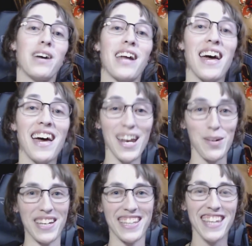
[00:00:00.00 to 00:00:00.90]
But
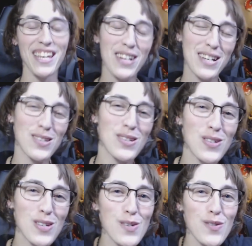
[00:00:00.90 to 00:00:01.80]
anyway, thank you guys
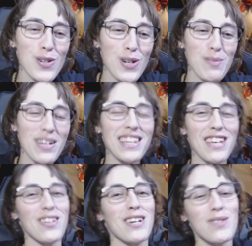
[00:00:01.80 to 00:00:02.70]
so much for joining me.
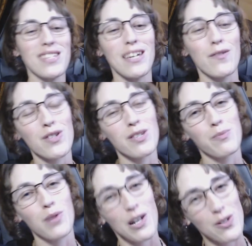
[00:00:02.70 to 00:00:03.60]
Thank you guys once again for
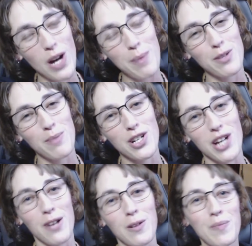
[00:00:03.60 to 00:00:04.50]
subscribing to my
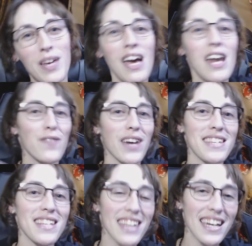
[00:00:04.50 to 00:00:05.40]
channel. If you
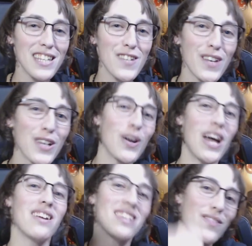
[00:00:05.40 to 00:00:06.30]
guys like this video, go
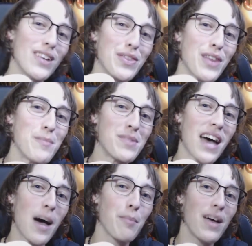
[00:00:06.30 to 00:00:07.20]
ahead and give it a
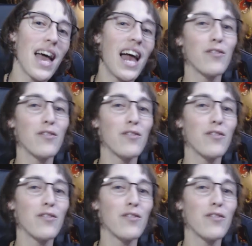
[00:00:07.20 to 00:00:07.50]
thumbs up.